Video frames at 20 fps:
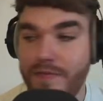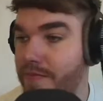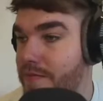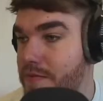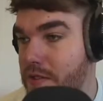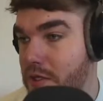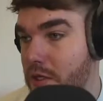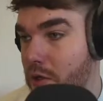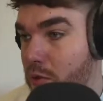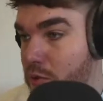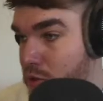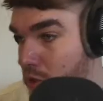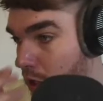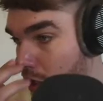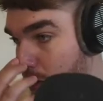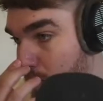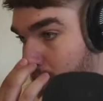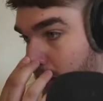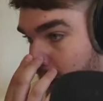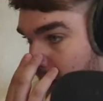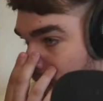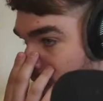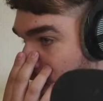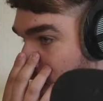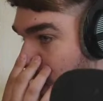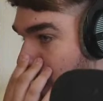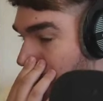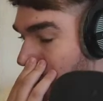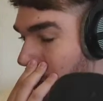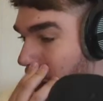to Tottenham, and look,
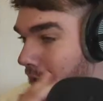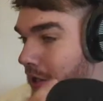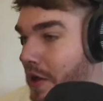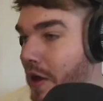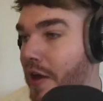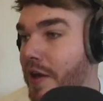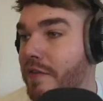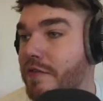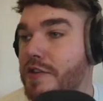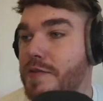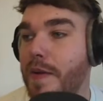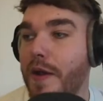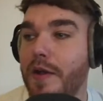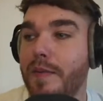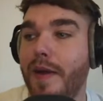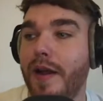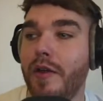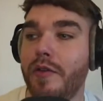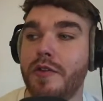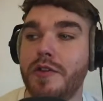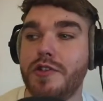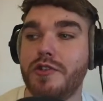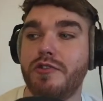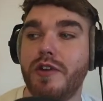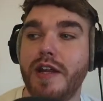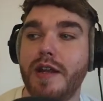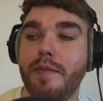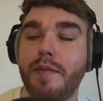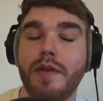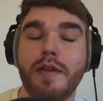I kind of spoke about it on the
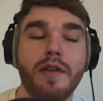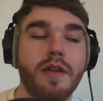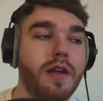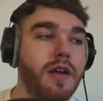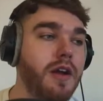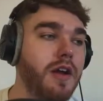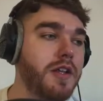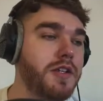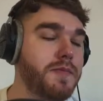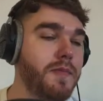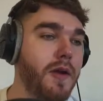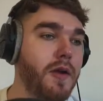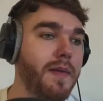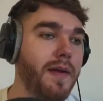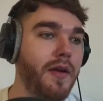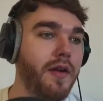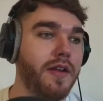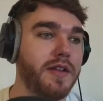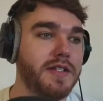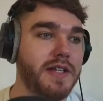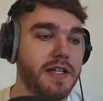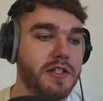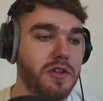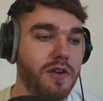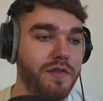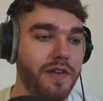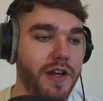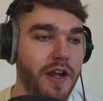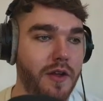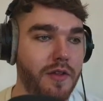stream, and I spoke about it on a
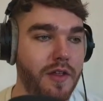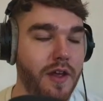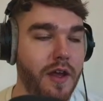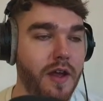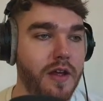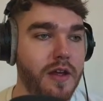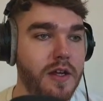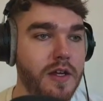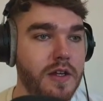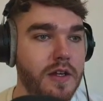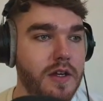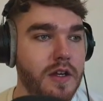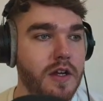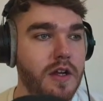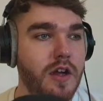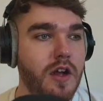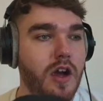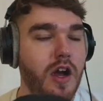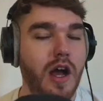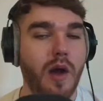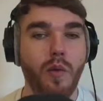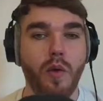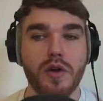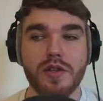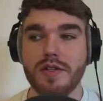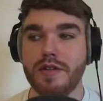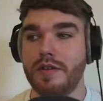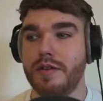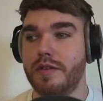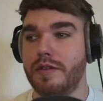TikTok video that I
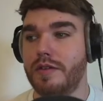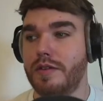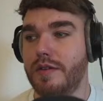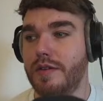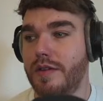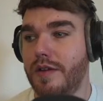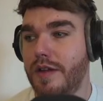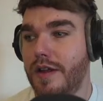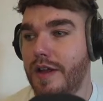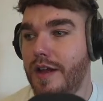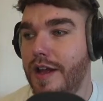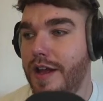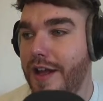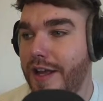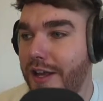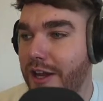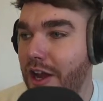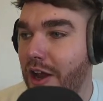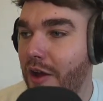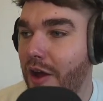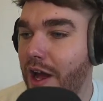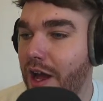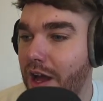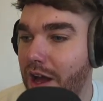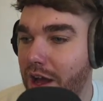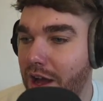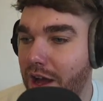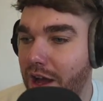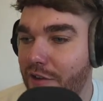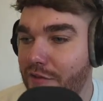wasn't, you know,
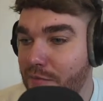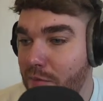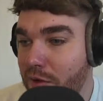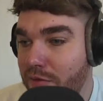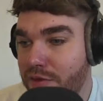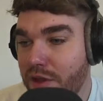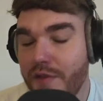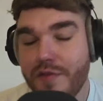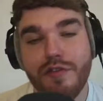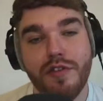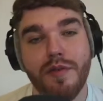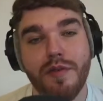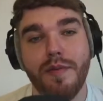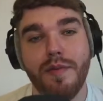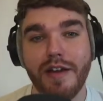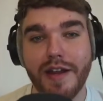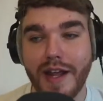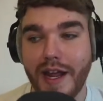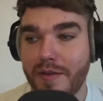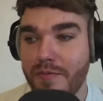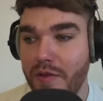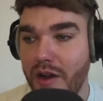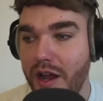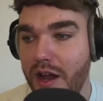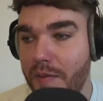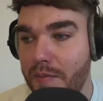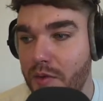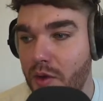I've moved on from Harry Kane, right? I